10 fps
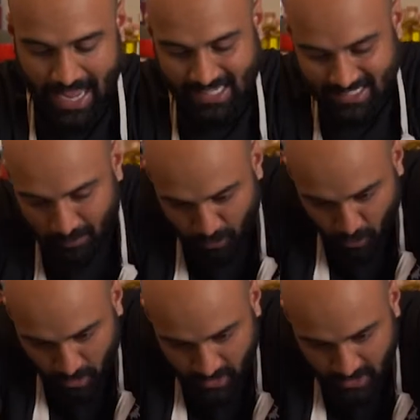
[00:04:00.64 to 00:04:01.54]
as I'm
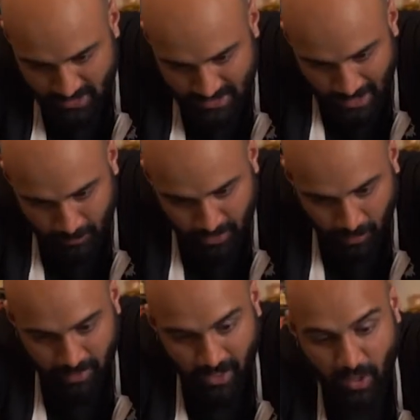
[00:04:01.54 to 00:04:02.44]
doing this, I'm
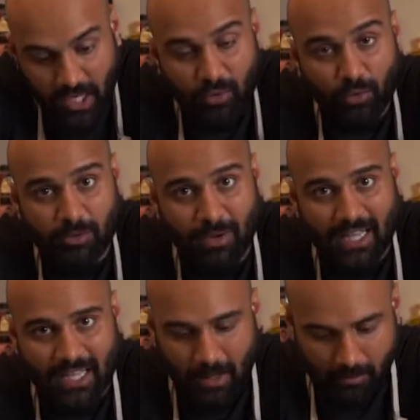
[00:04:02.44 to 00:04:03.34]
rubbing in with my
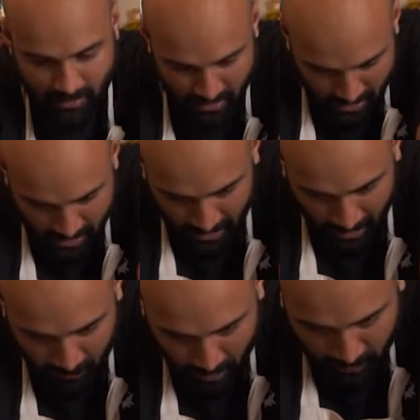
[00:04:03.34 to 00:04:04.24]
thumbs.
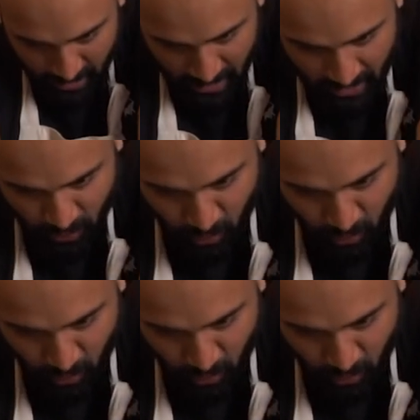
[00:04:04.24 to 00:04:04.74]
I'm rubbing in